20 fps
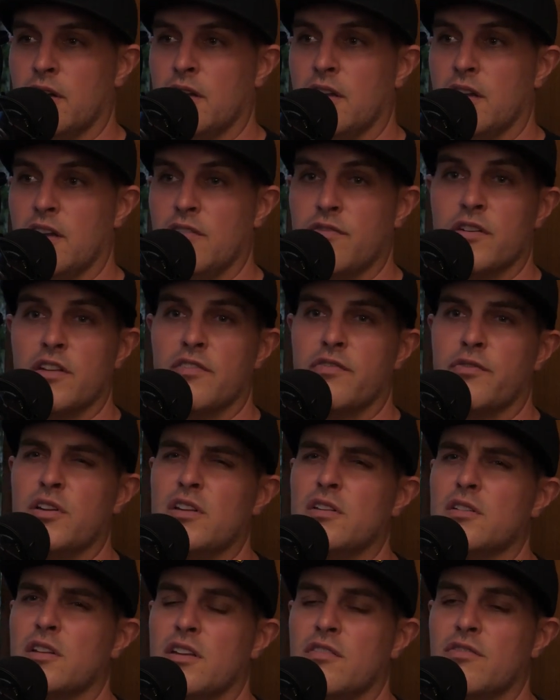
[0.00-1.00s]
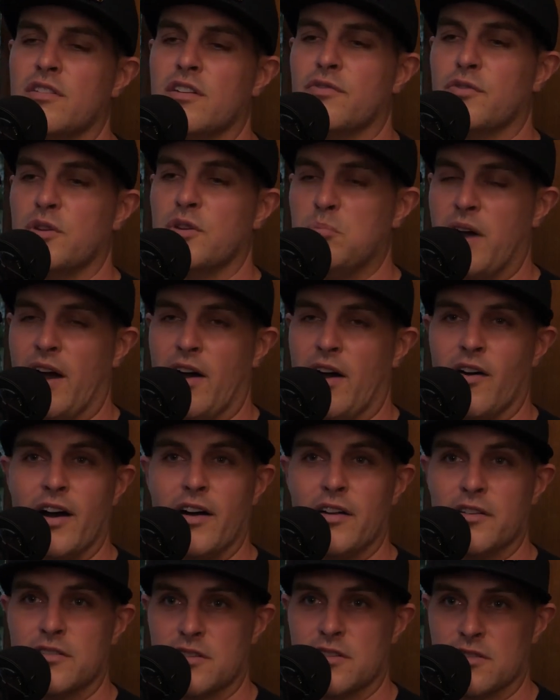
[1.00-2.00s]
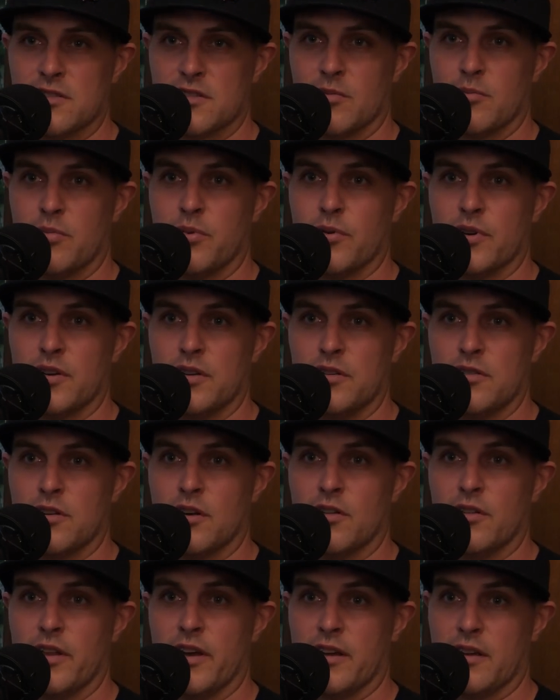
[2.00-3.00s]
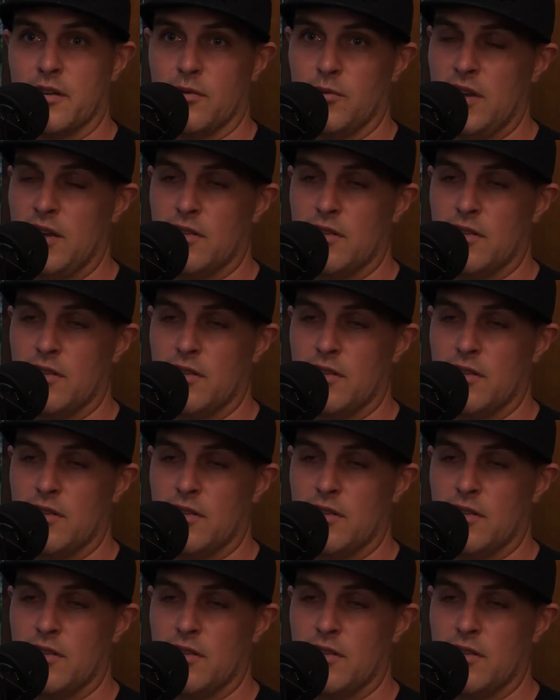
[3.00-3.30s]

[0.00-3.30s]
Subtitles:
even if we bow out to some point, like